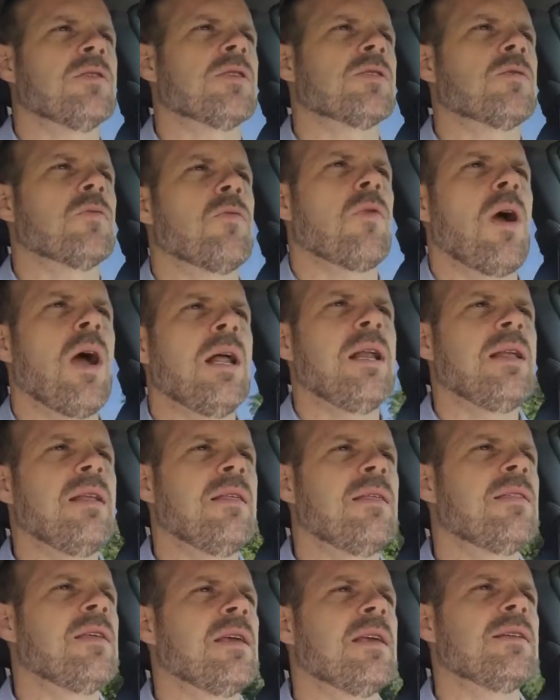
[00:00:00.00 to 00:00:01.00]
just writing
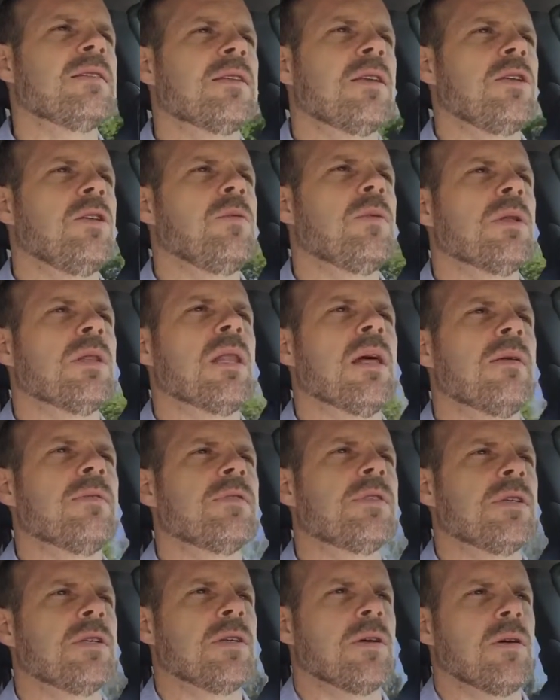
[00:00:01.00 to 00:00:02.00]
things that you would love
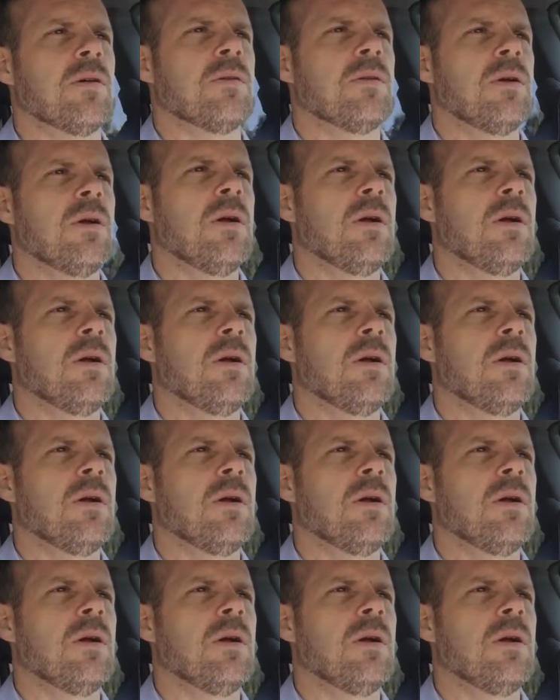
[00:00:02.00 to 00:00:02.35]
to do.